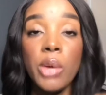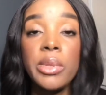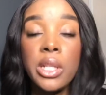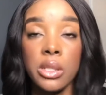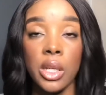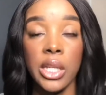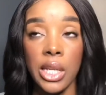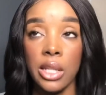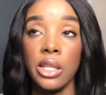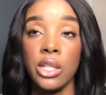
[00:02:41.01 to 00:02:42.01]
because
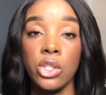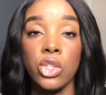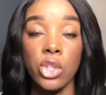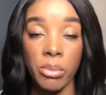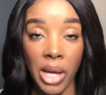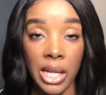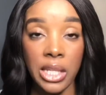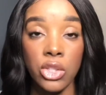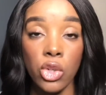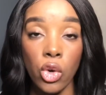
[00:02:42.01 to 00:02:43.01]
again, this is your body
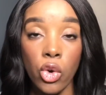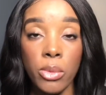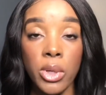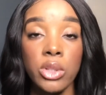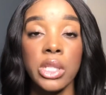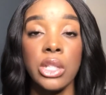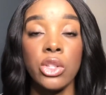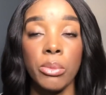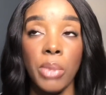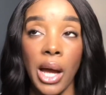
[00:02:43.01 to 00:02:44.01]
and your hormones, and your
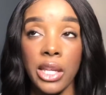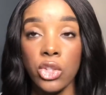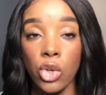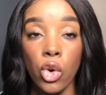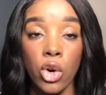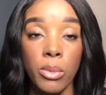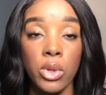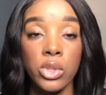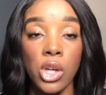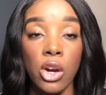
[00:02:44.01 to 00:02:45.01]
body and your
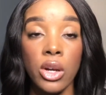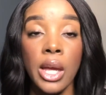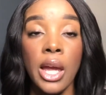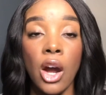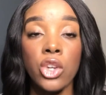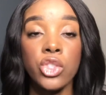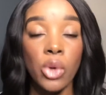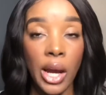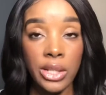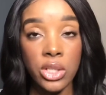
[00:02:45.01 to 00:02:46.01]
hormones are
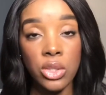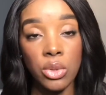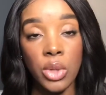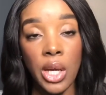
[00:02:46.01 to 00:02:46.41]
trying to